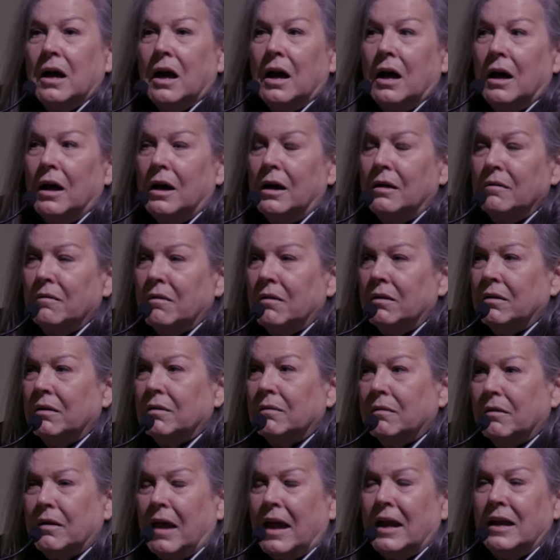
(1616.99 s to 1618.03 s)
uh,
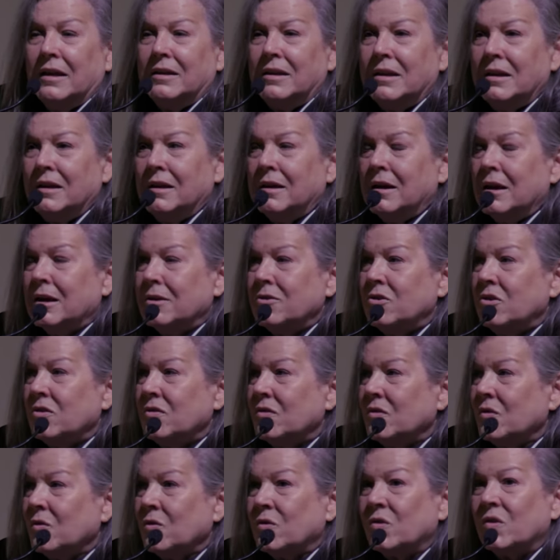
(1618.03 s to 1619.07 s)
18
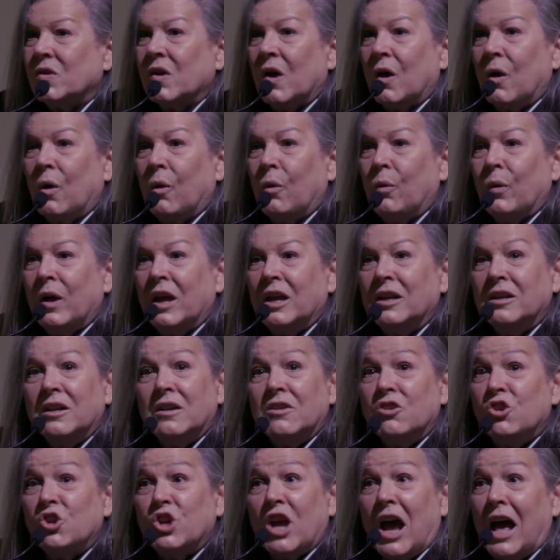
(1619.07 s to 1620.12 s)
inches or so
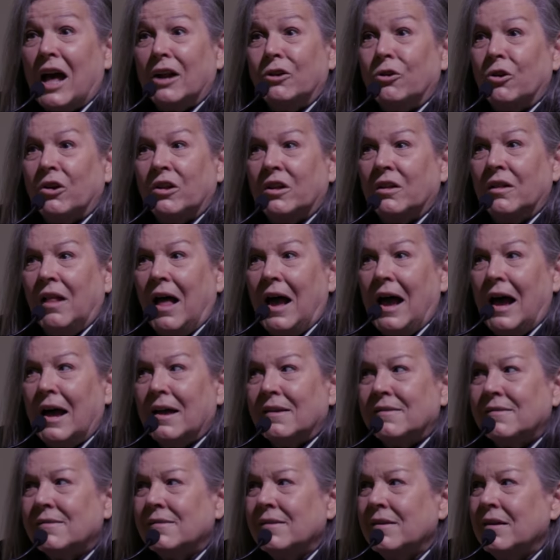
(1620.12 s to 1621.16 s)
in shattered
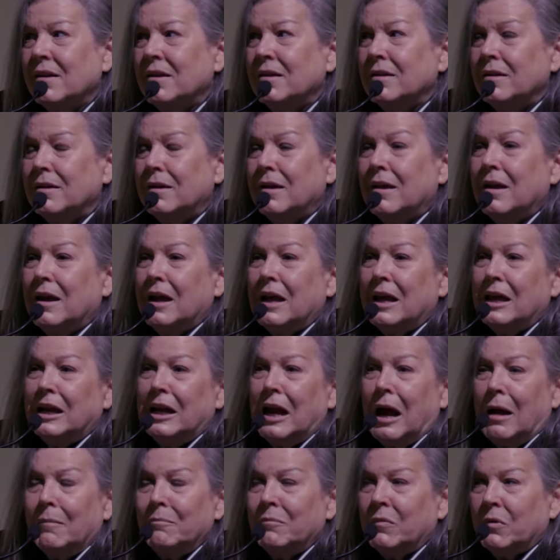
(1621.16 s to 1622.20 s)
glass.
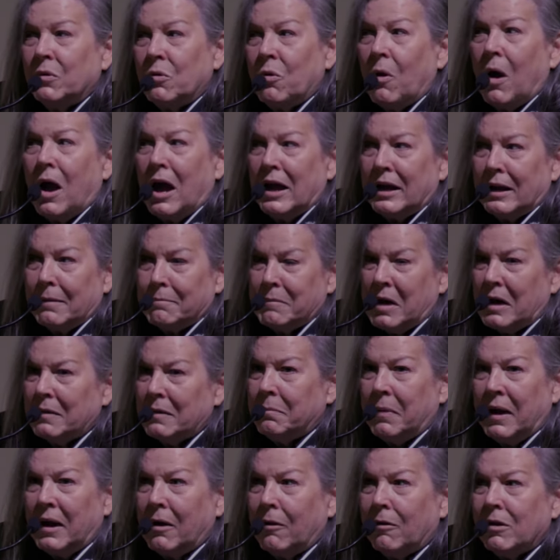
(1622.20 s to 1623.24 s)
And I'm crying, and
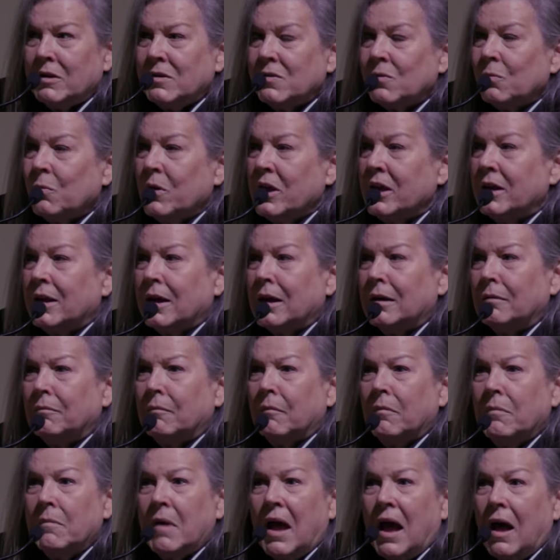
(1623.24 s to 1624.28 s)
parents'
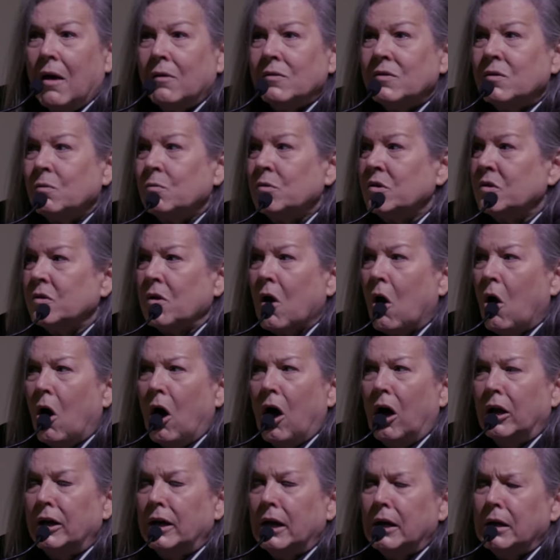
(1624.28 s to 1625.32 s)
weekend house was
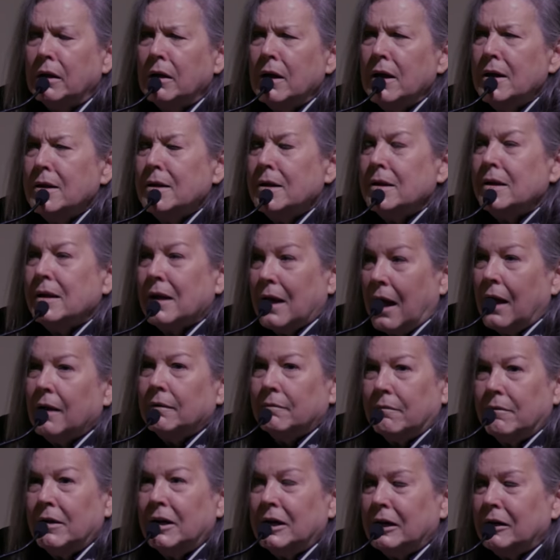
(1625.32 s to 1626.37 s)
gone, and
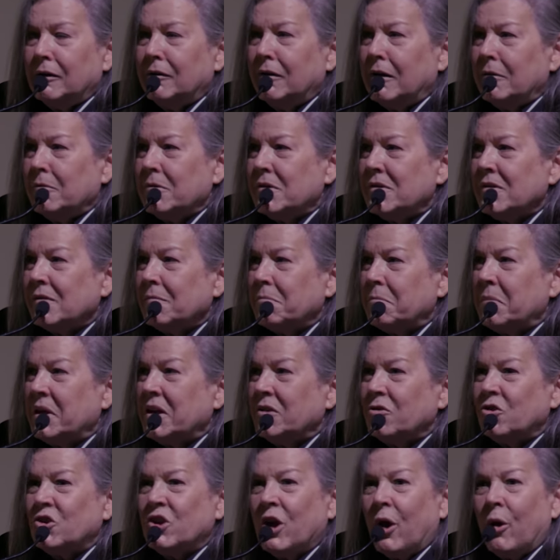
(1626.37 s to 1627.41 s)
you know, I was a
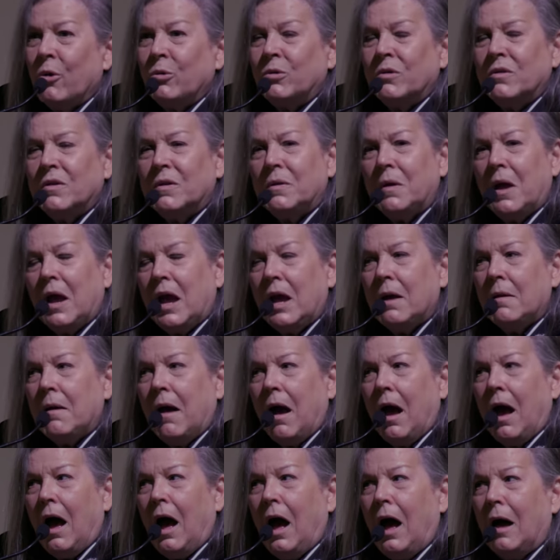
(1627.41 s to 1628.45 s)
bit choked.
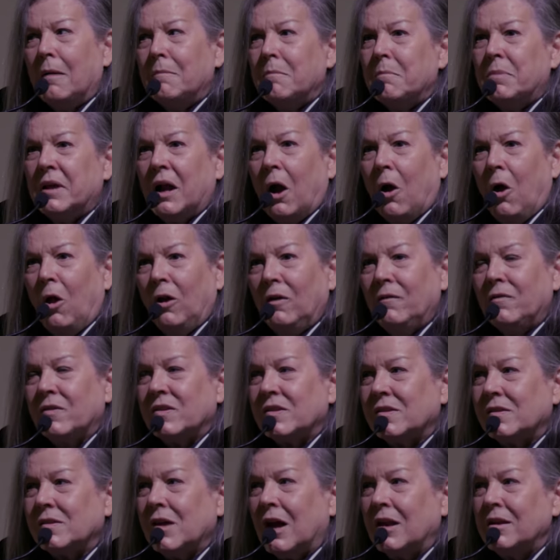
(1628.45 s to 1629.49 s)
Uh, but all of a
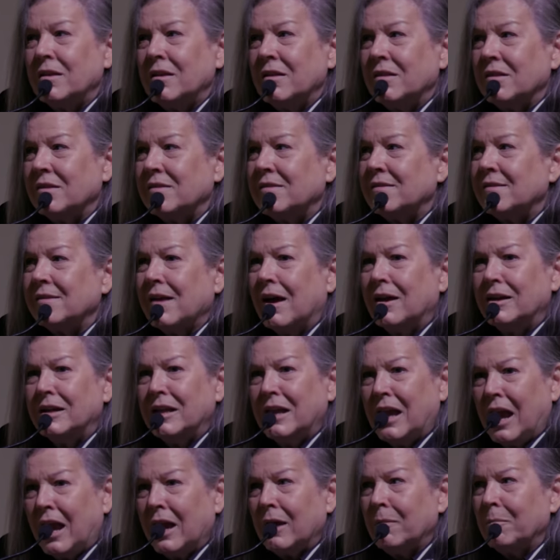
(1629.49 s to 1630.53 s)
sudden, the
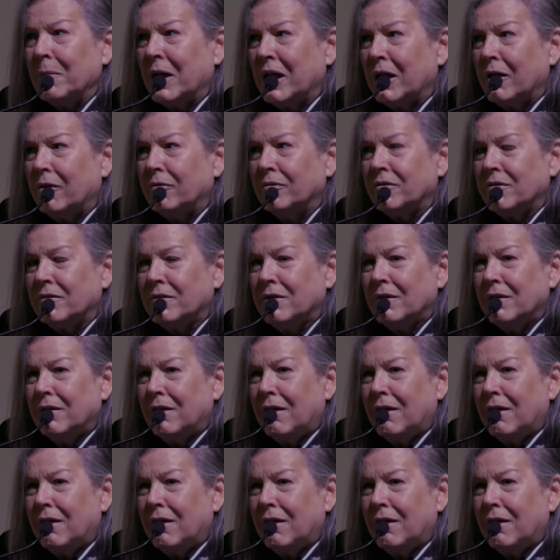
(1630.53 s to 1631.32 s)
sun came out.